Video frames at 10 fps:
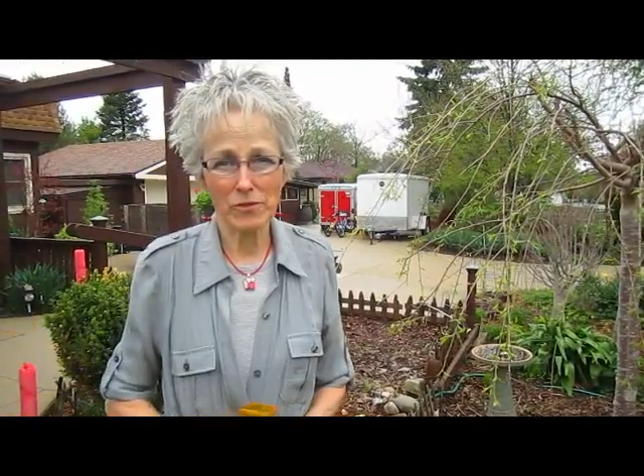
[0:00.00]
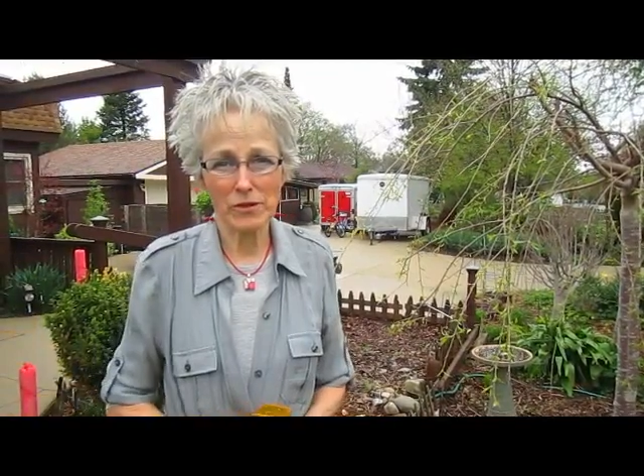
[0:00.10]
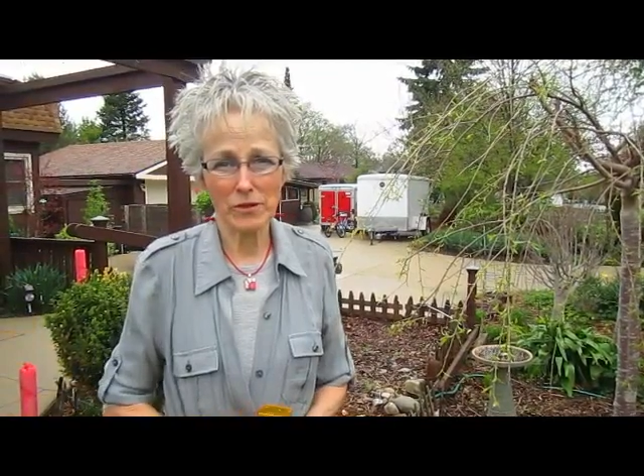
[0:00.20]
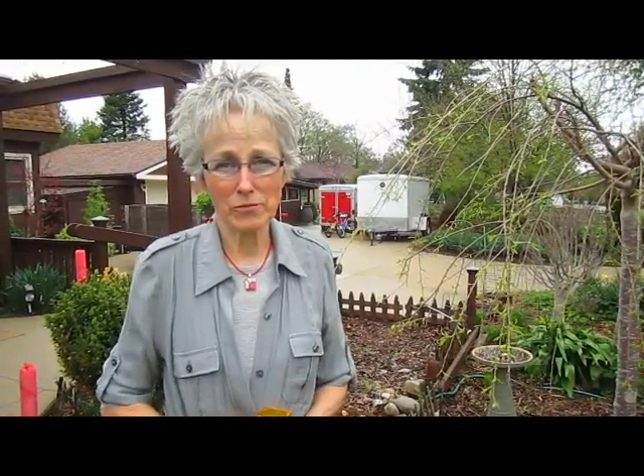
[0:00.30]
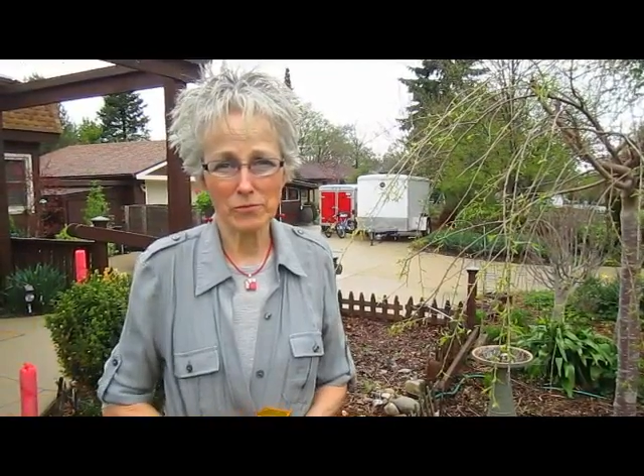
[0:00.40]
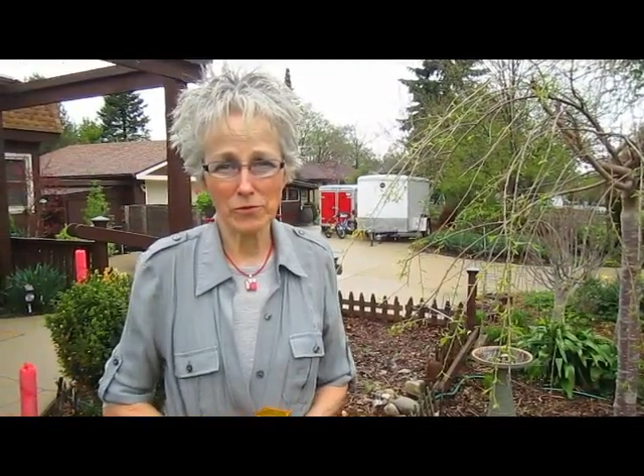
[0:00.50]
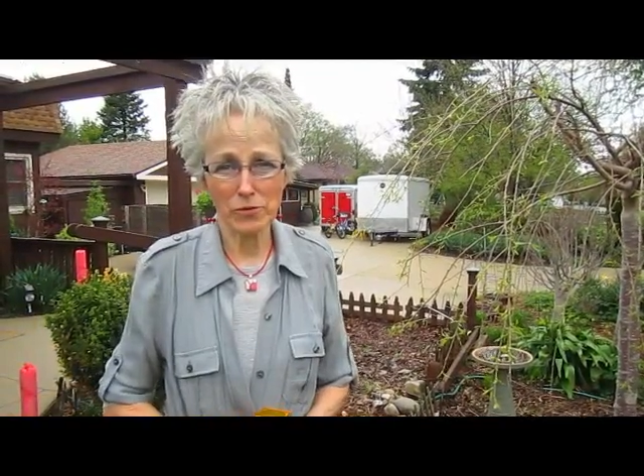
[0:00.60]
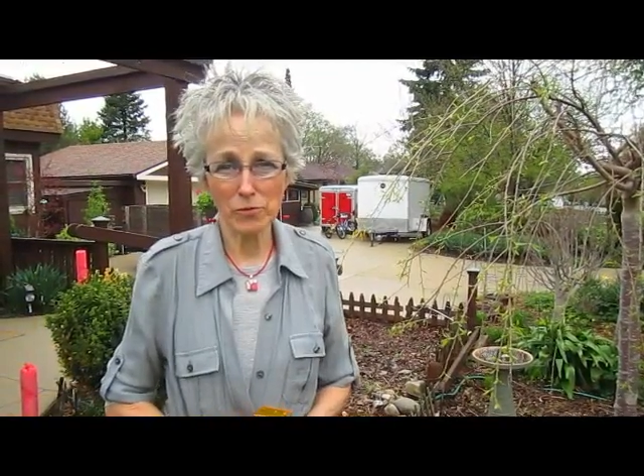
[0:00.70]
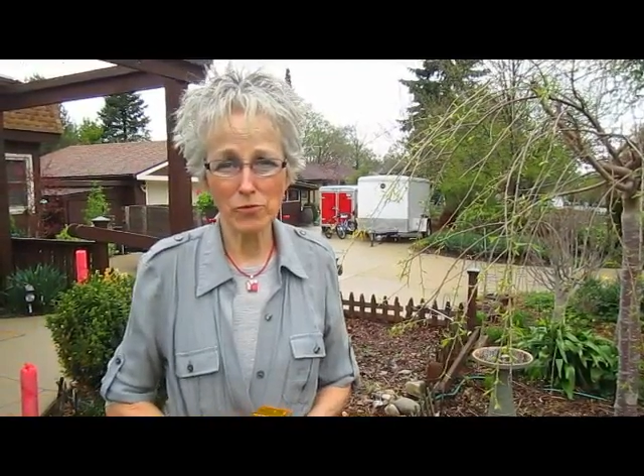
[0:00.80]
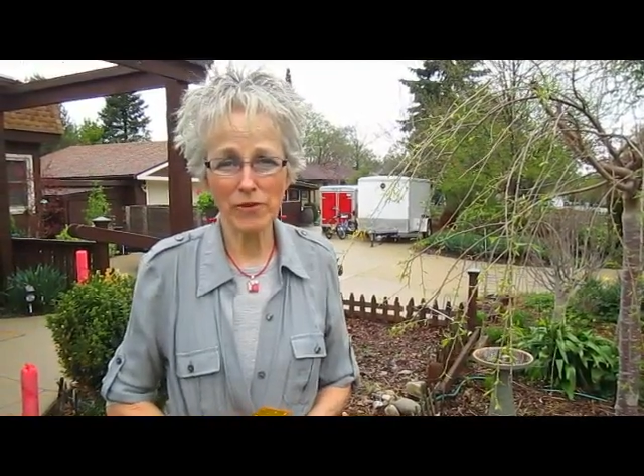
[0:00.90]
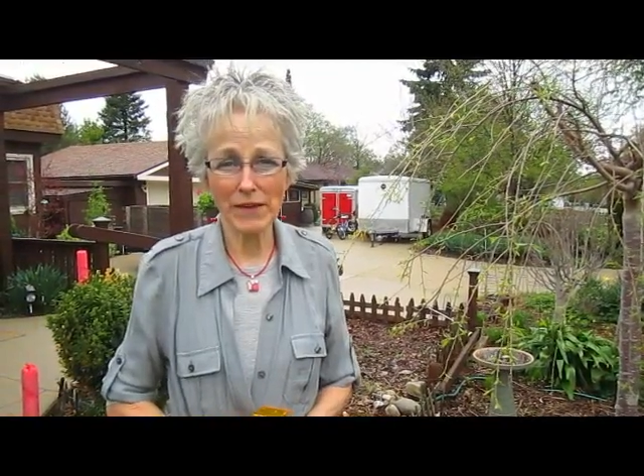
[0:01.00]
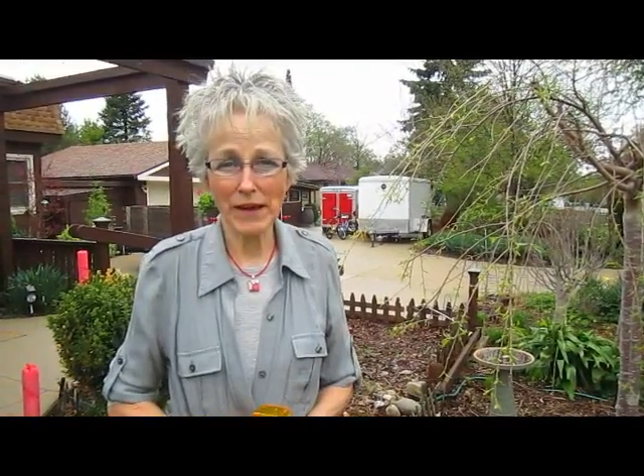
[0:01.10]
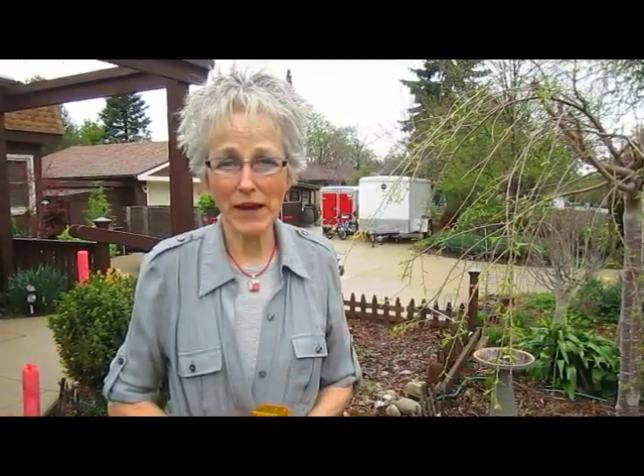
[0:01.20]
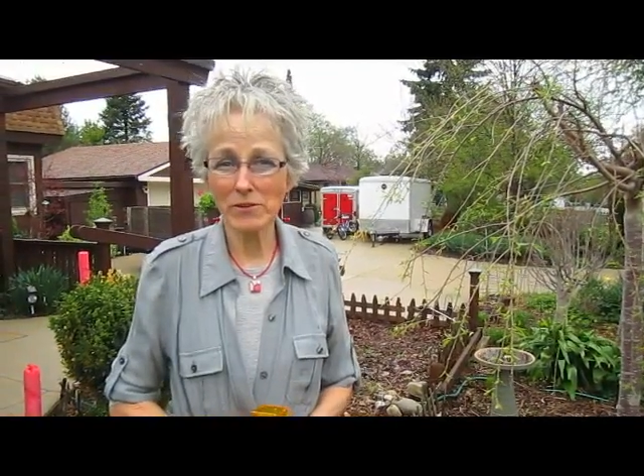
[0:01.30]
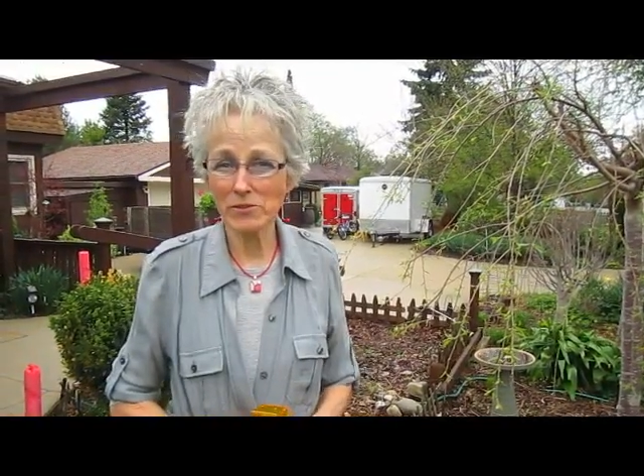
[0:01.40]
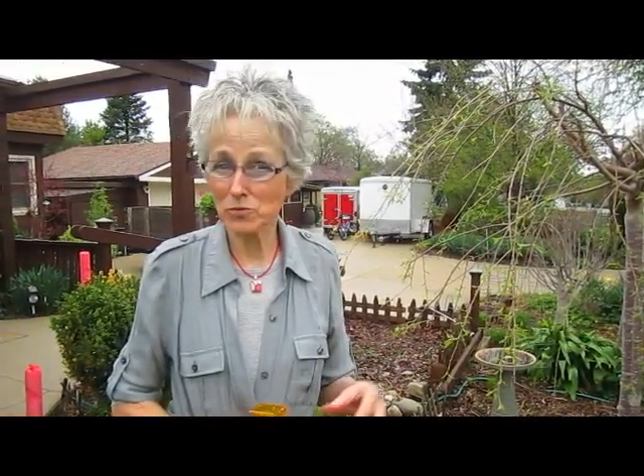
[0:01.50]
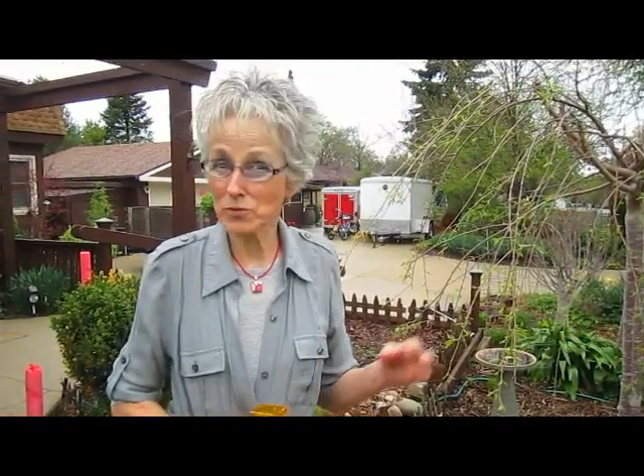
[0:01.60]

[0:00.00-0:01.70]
the, the roof on the house.